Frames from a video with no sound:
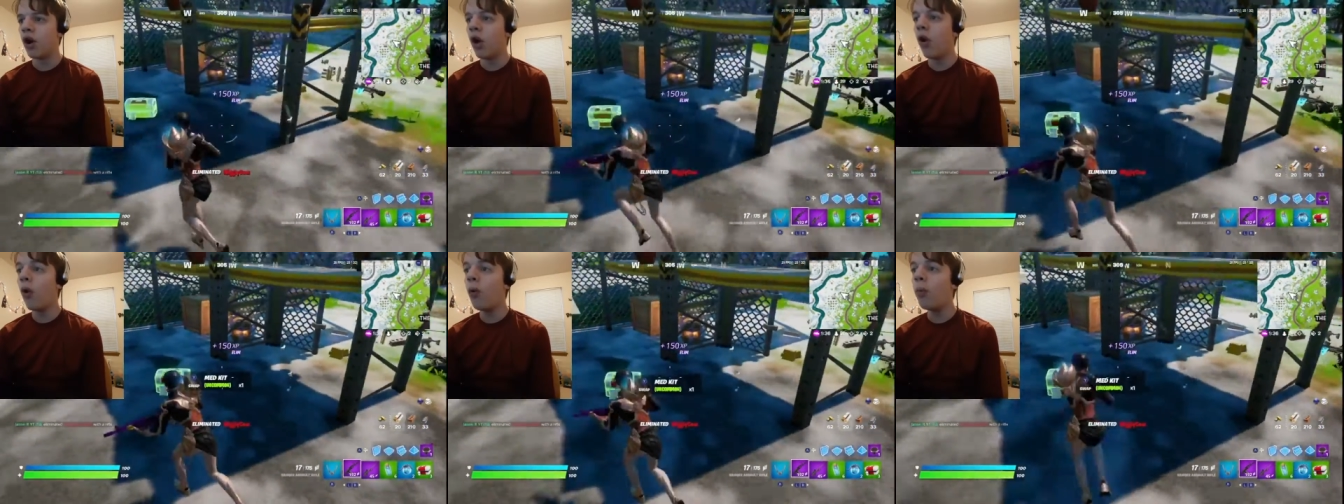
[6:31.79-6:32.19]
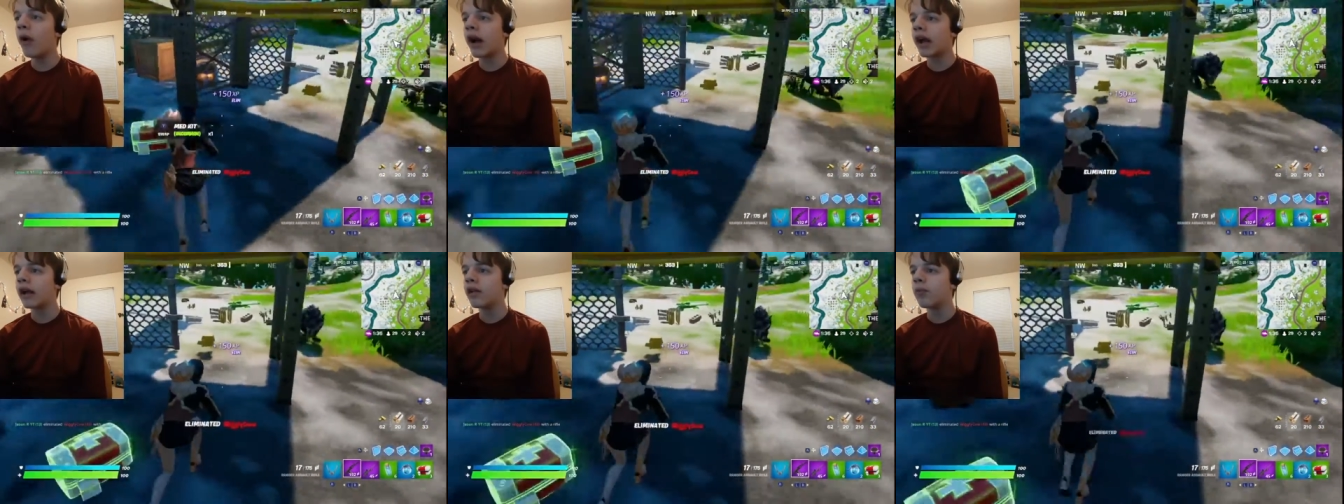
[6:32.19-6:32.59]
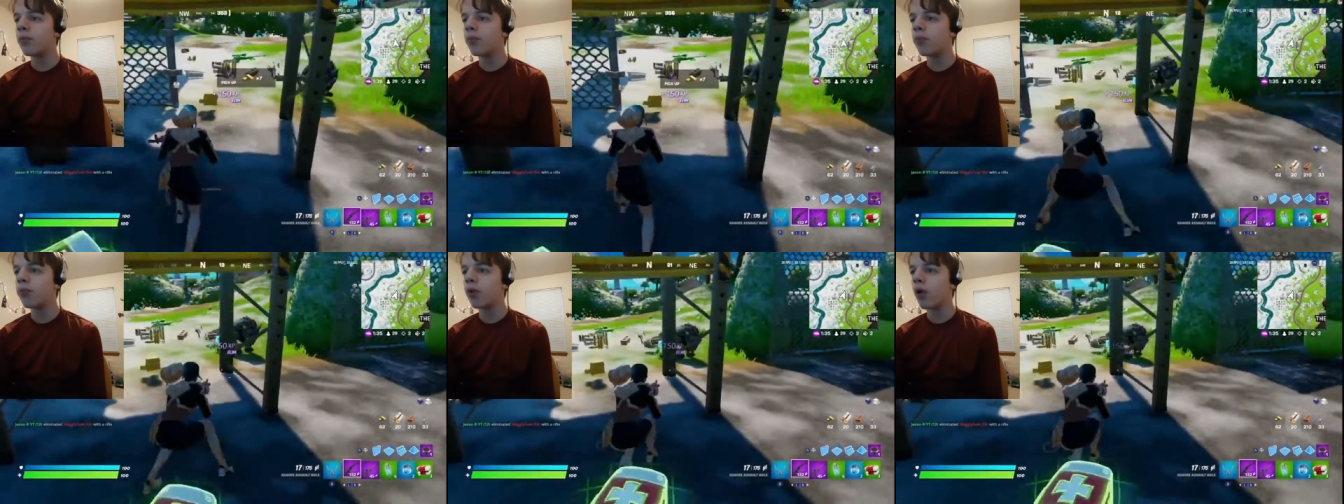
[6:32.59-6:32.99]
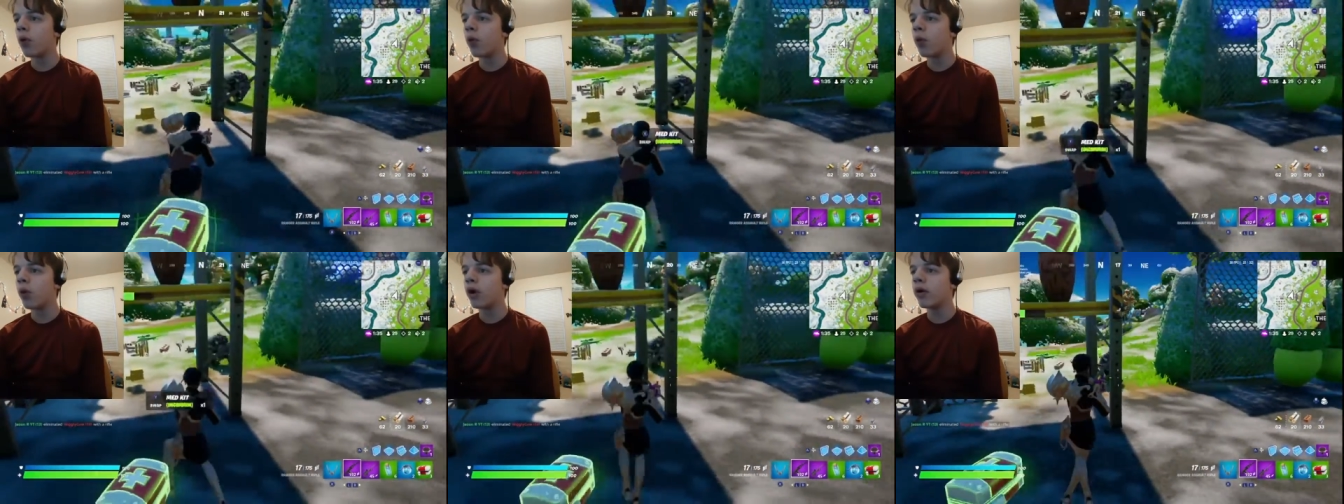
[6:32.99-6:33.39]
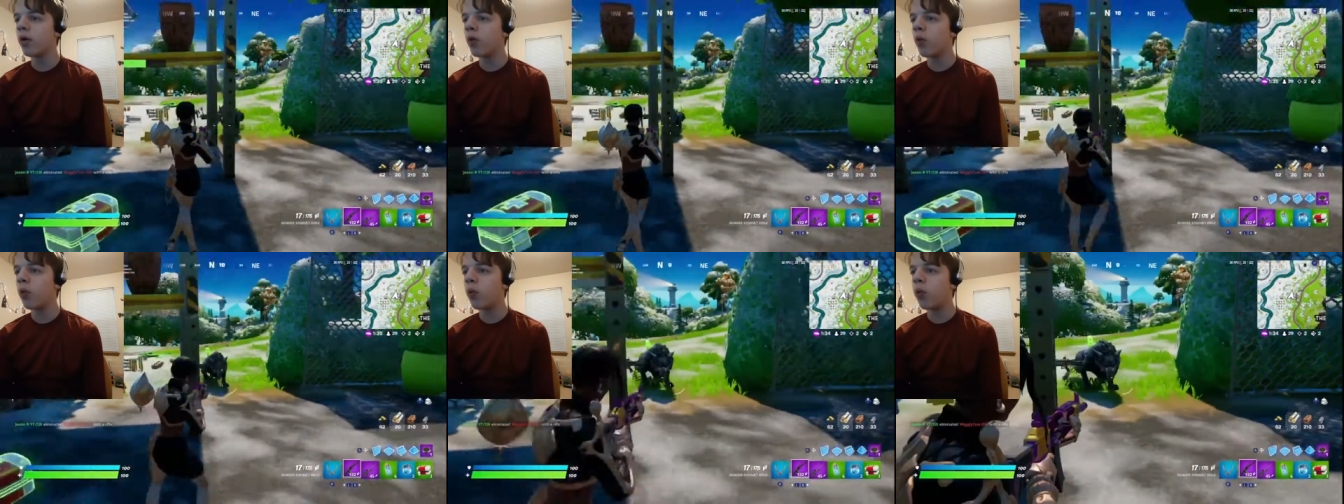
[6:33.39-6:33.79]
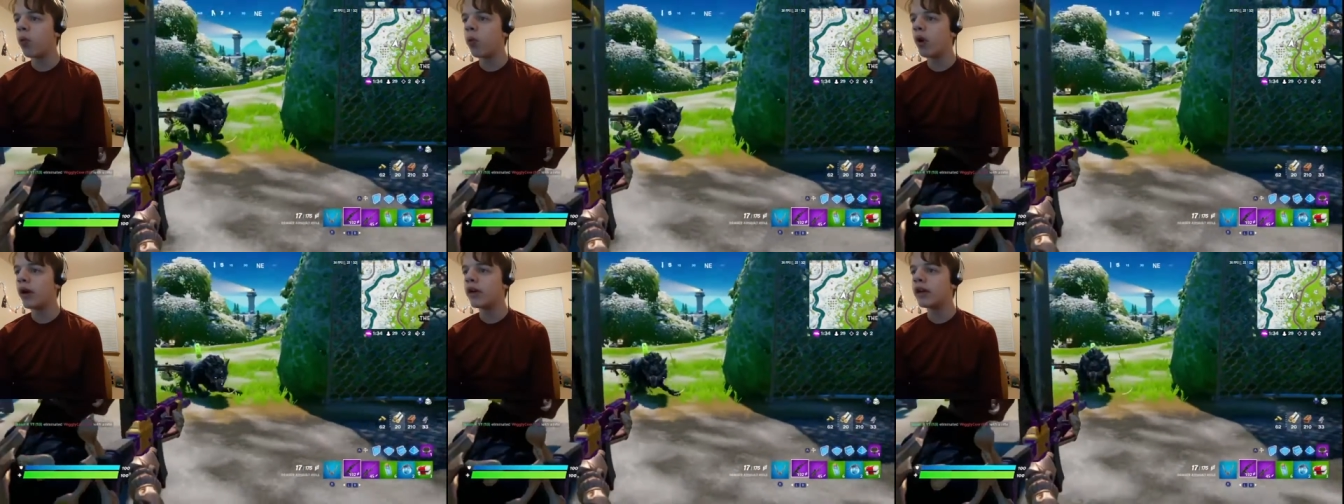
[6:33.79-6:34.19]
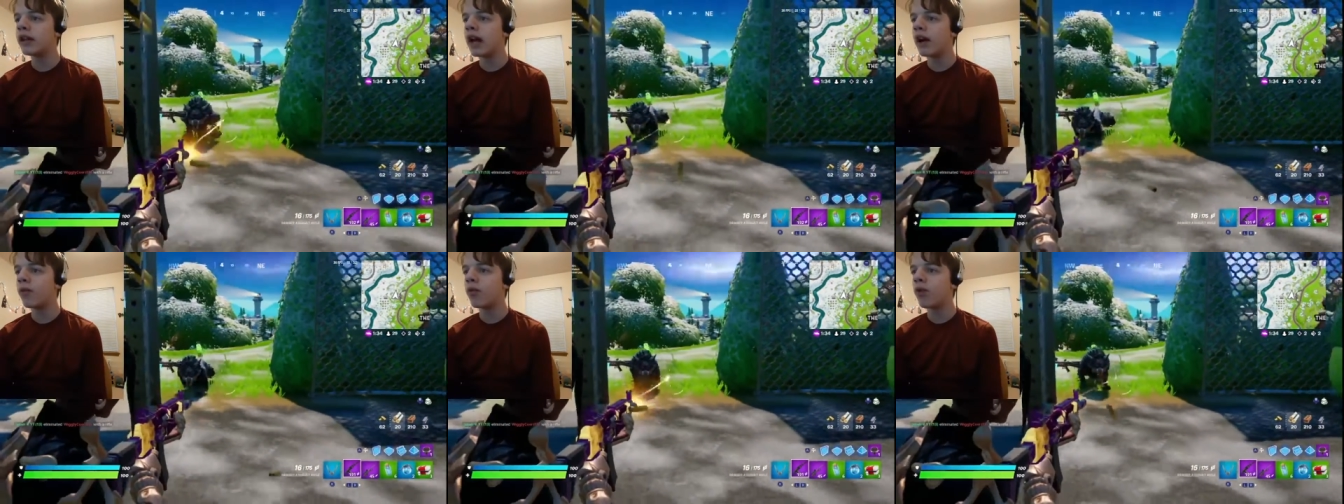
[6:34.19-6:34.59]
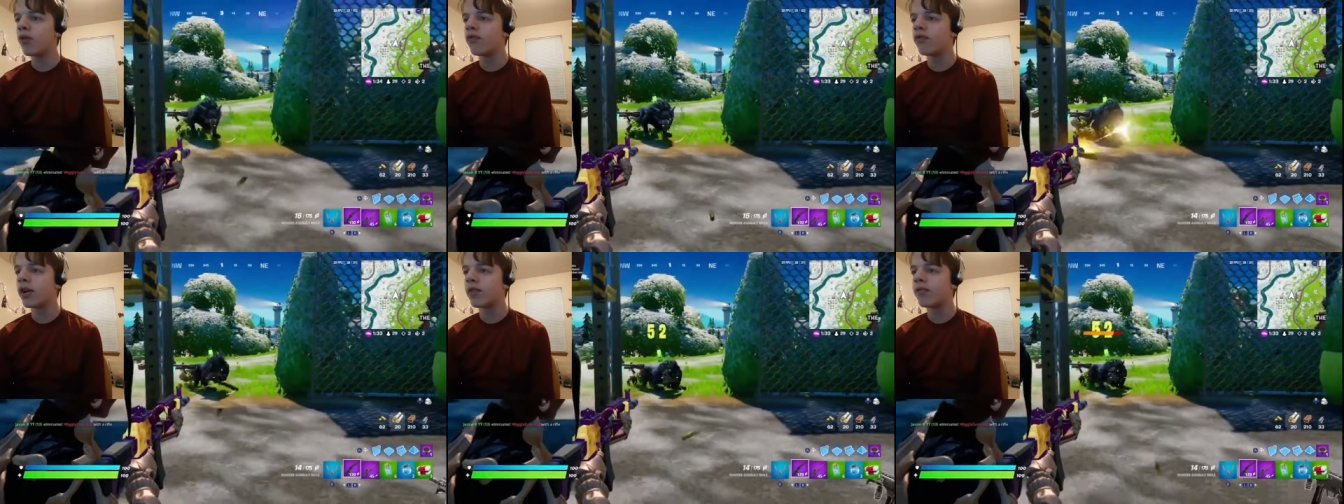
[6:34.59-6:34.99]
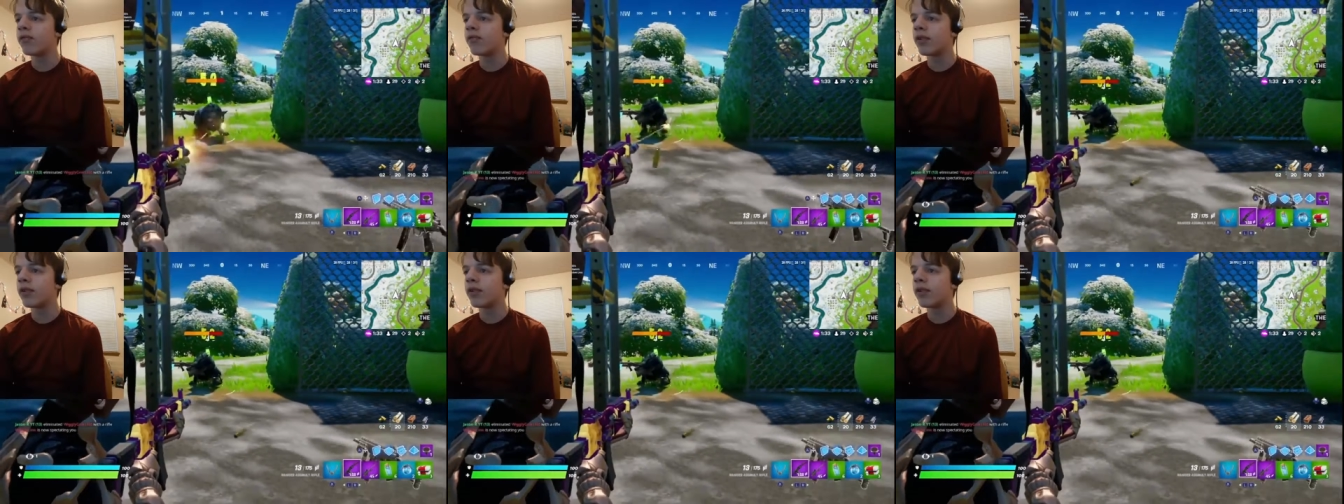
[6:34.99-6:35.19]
Oh my, bro, where, where did that come from?